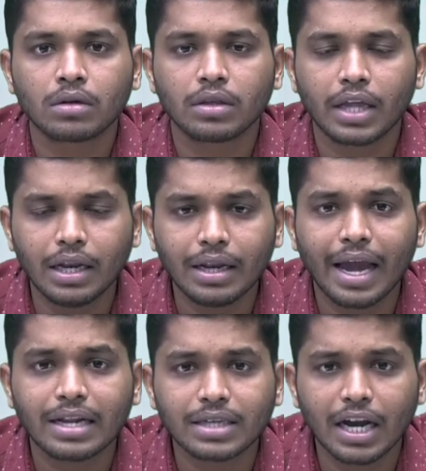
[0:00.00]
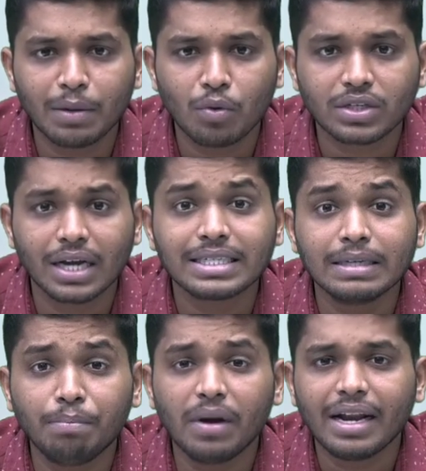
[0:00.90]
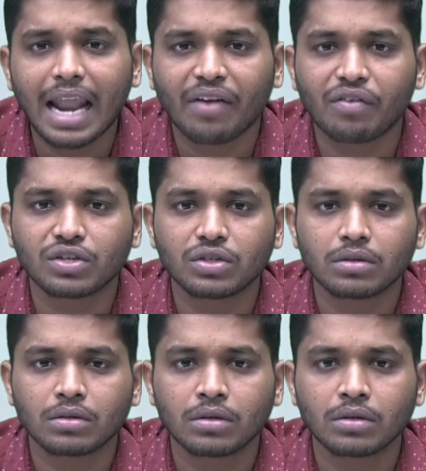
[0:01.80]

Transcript: Then NCERT books are simple in language.